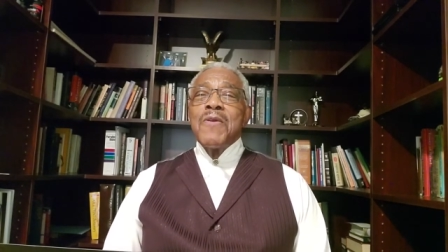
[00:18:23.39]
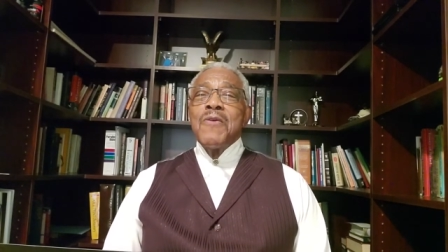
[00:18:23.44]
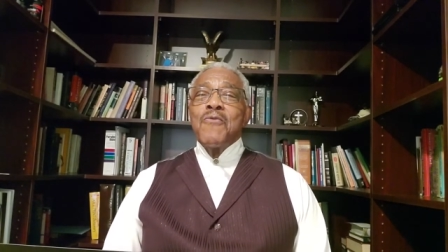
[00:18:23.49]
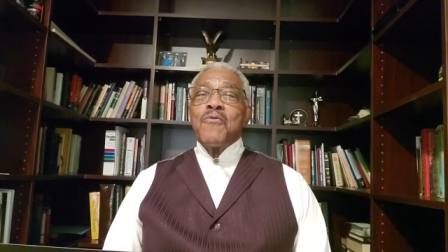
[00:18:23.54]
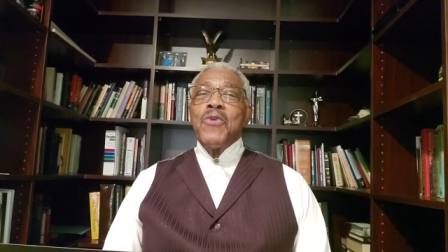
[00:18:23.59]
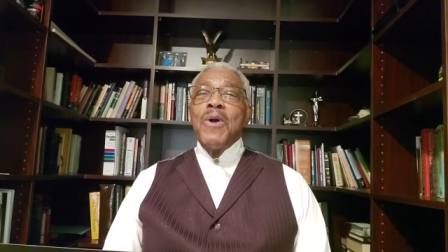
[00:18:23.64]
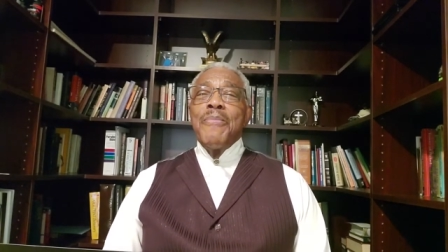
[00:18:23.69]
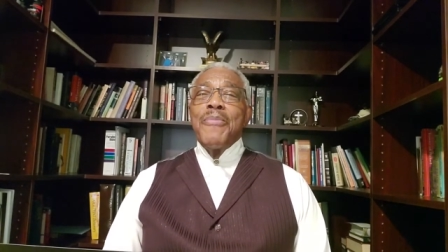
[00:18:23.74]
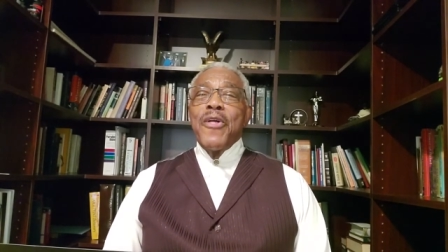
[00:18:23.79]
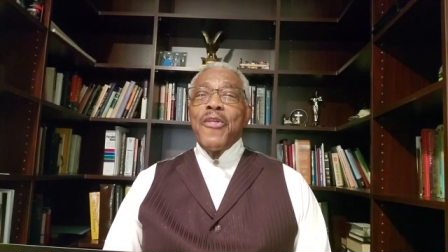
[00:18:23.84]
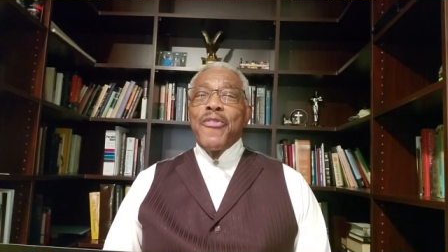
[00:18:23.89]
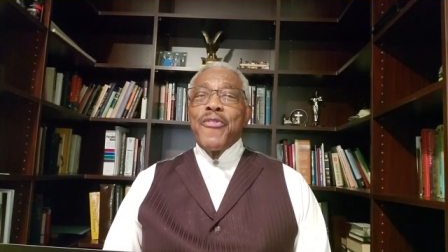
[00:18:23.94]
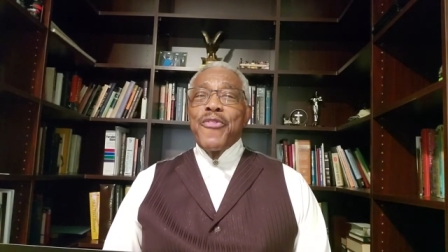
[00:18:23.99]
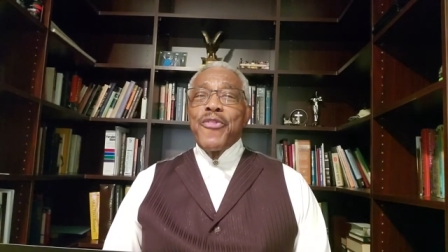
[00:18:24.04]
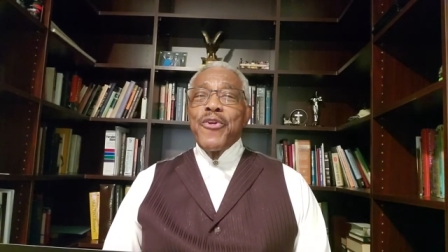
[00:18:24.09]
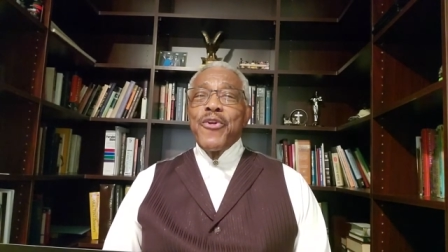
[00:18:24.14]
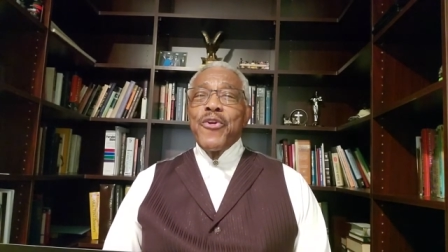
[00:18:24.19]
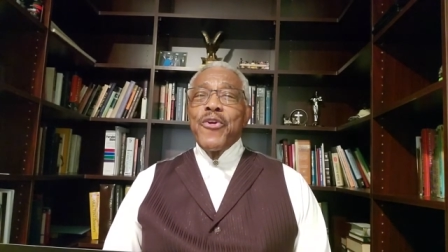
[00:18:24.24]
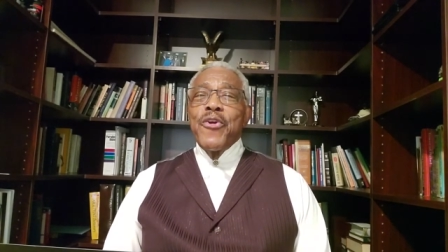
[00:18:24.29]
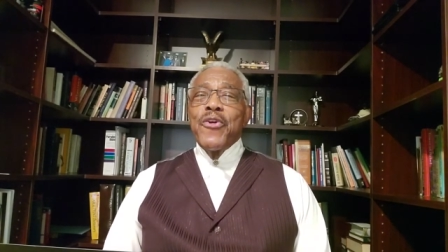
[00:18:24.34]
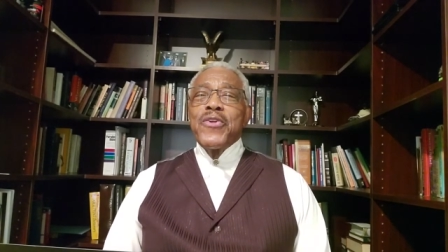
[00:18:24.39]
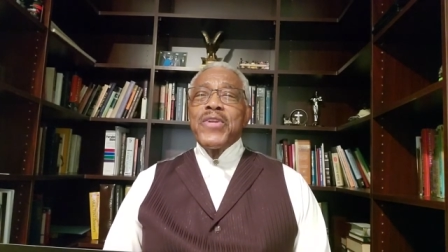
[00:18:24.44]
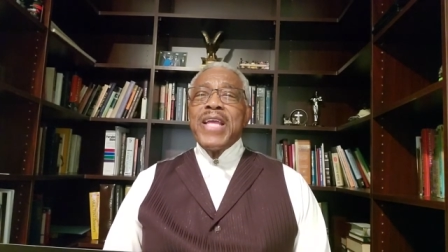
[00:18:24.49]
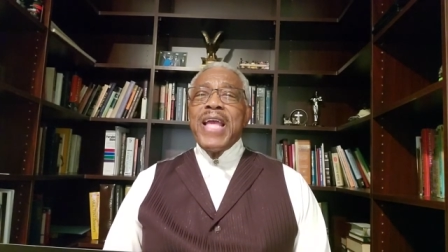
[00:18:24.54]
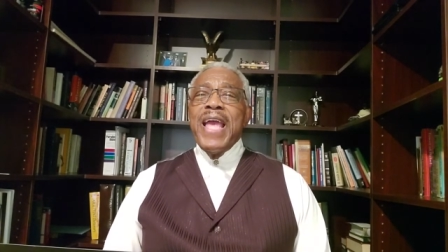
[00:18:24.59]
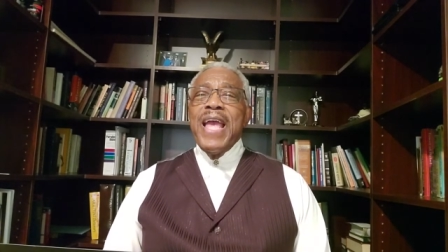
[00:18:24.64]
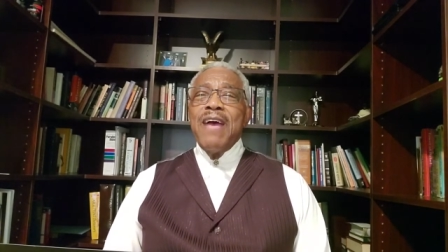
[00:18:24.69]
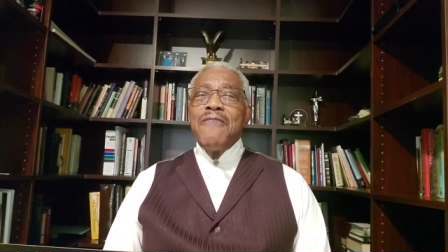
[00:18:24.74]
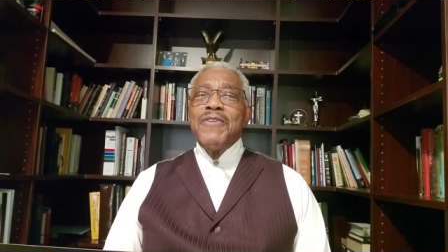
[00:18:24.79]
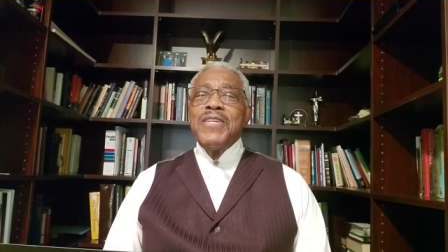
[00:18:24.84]
from the third
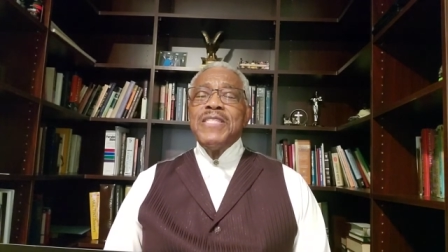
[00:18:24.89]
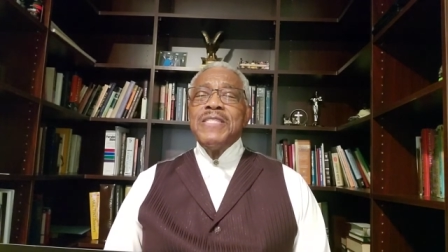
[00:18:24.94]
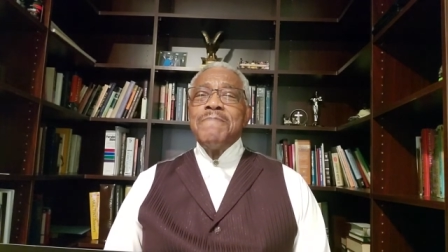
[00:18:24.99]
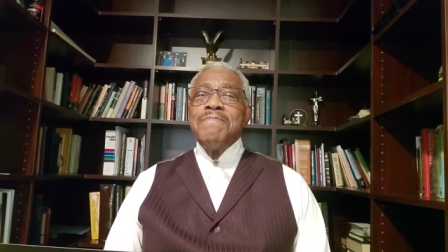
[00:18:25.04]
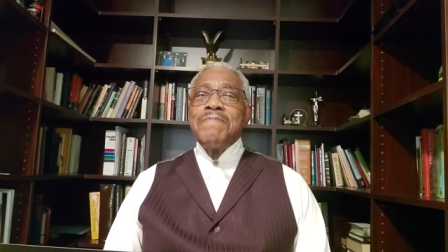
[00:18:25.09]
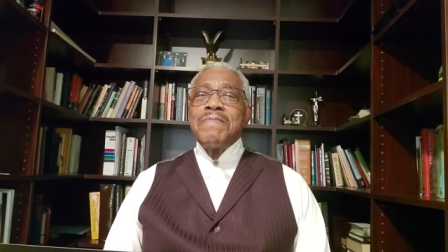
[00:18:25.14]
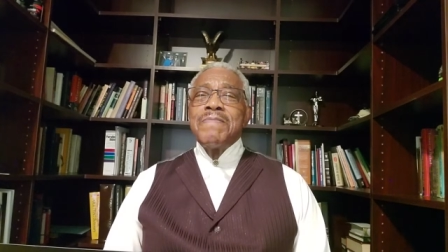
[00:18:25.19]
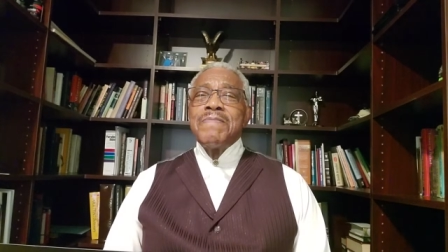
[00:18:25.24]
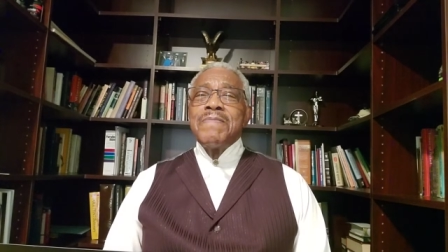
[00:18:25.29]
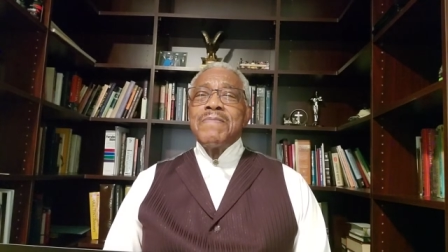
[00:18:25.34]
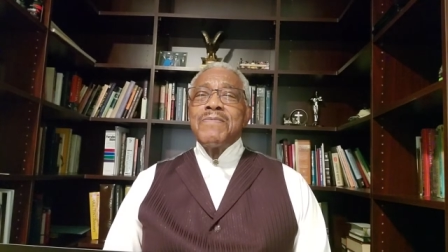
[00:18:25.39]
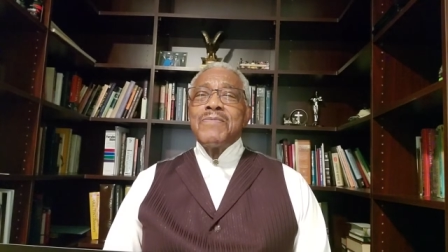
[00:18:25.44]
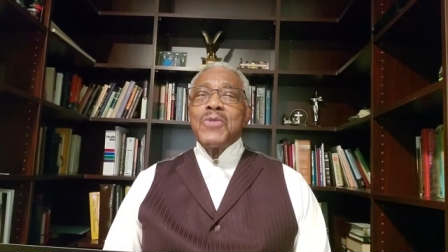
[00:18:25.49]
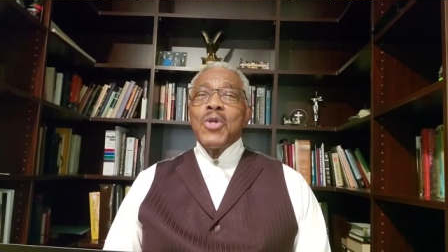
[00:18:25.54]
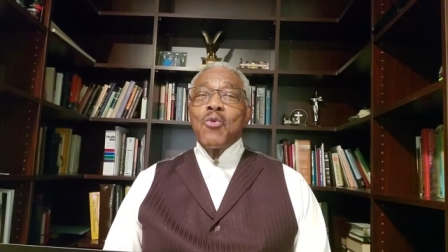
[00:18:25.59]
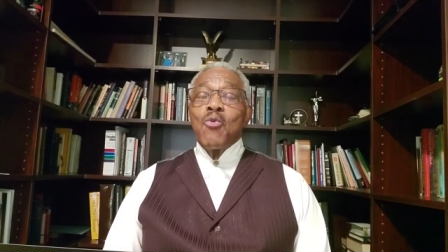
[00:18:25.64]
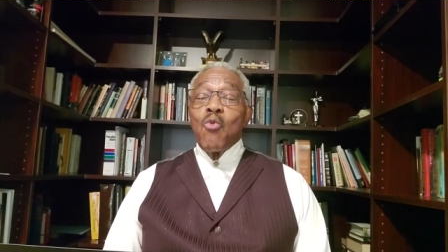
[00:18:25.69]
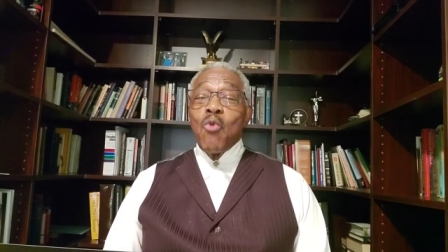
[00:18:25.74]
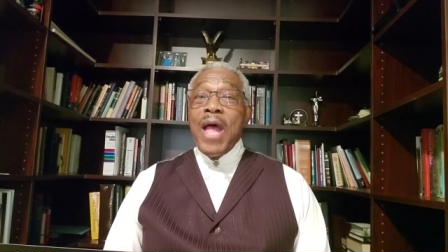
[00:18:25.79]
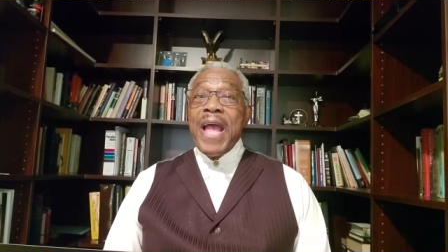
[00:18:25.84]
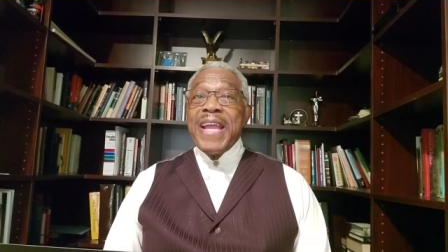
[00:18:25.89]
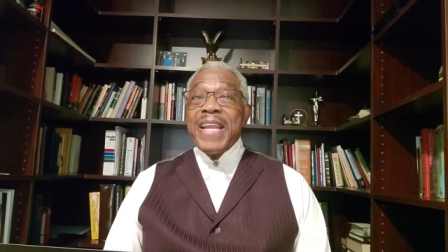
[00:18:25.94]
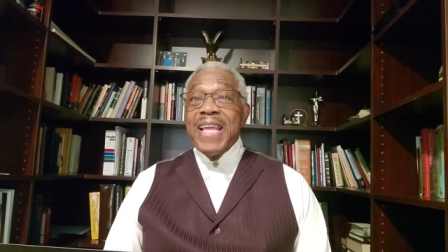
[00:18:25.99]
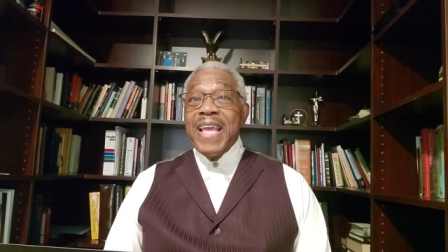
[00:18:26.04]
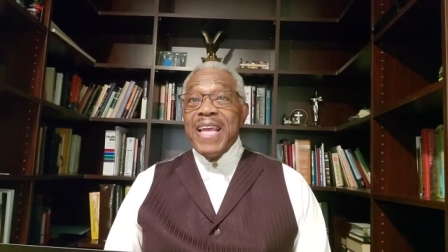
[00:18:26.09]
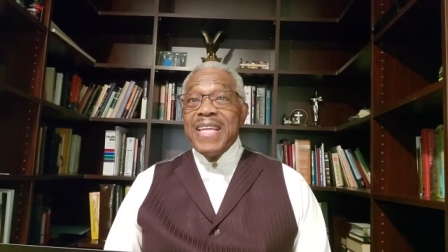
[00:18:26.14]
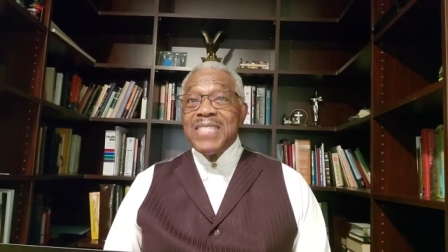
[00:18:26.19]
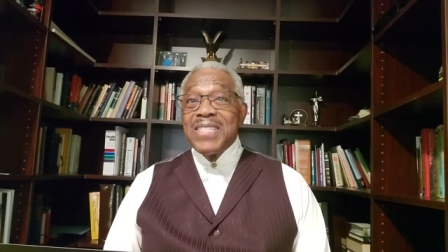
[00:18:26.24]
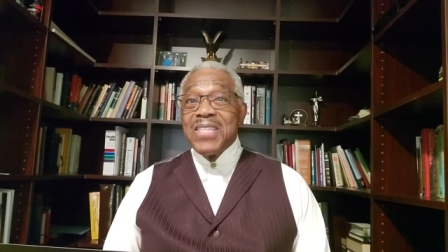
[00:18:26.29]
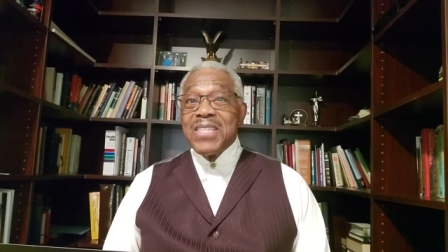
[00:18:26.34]
heaven the right
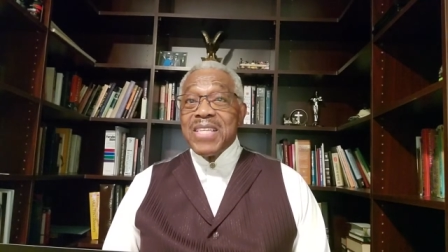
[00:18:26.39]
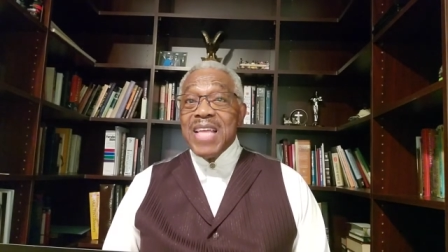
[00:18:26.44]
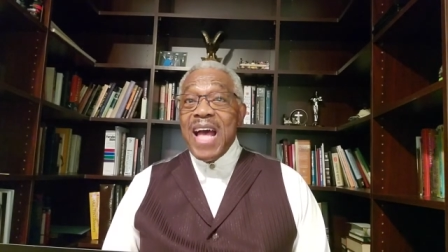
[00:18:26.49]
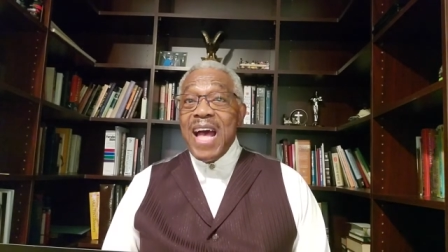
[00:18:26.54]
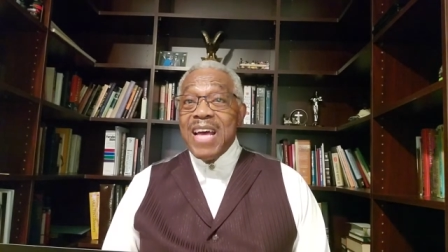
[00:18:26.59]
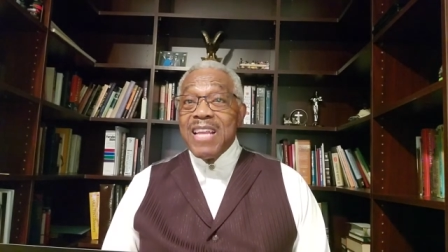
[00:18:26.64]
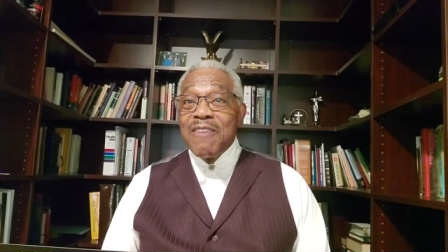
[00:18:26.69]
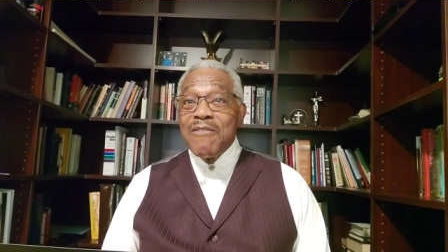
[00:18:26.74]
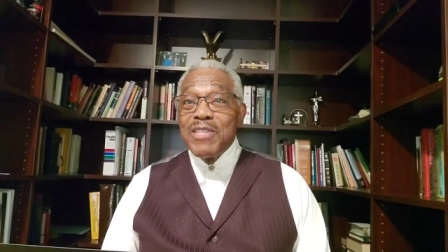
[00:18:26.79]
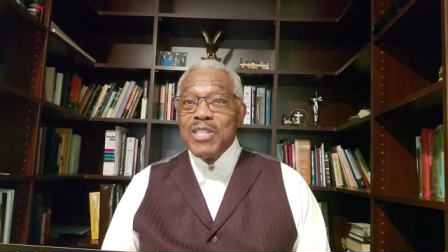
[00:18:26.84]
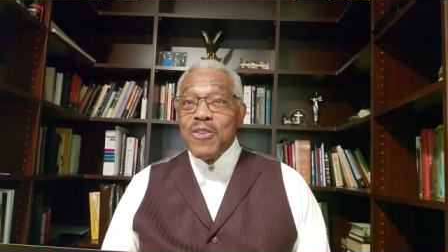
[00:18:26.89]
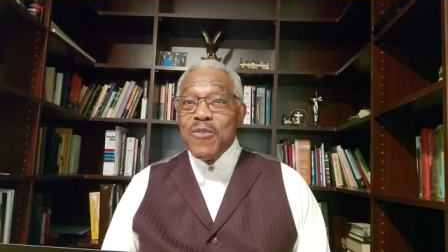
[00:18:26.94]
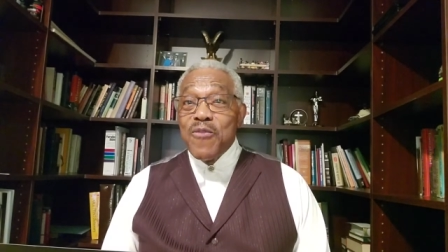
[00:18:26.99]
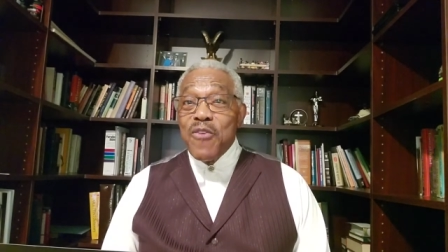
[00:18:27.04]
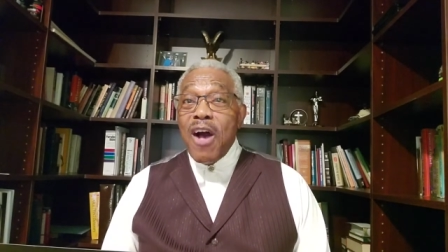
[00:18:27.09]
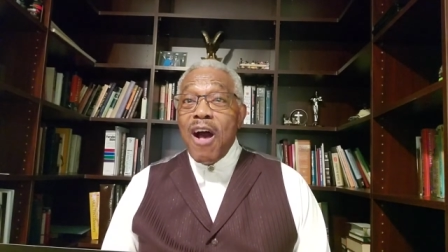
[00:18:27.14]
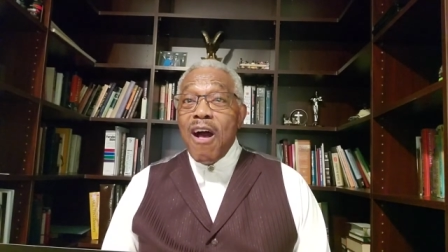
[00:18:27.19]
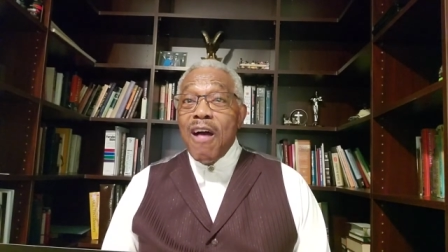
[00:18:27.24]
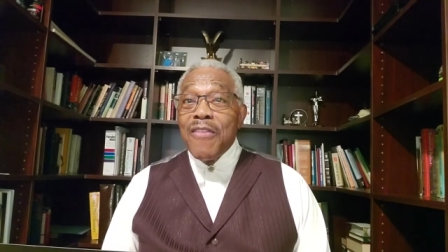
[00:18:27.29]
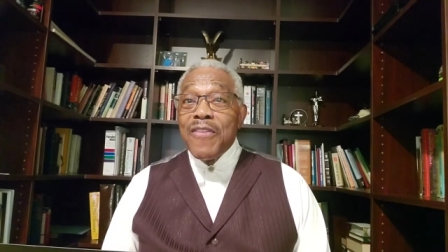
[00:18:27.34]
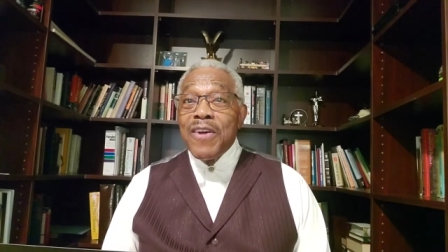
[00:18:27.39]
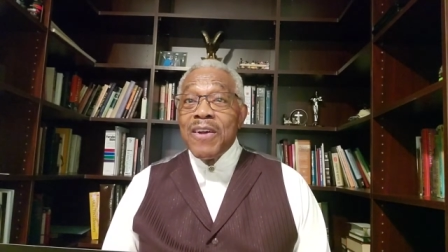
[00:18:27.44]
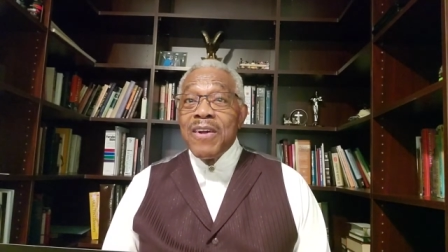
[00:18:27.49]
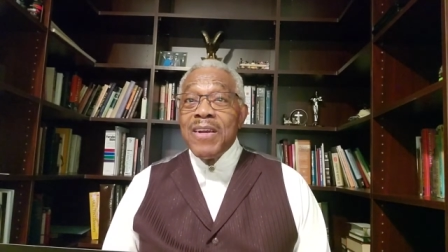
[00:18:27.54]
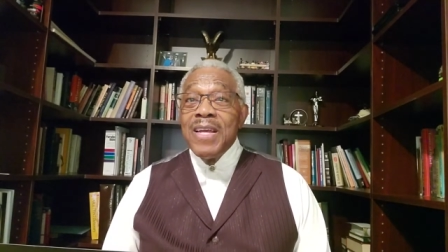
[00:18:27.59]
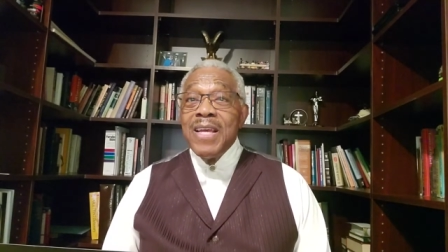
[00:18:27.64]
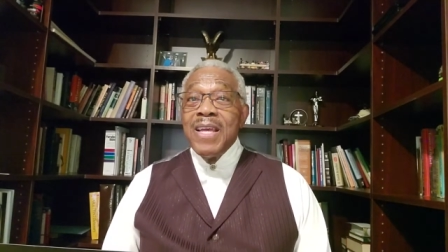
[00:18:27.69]
hand side of his Father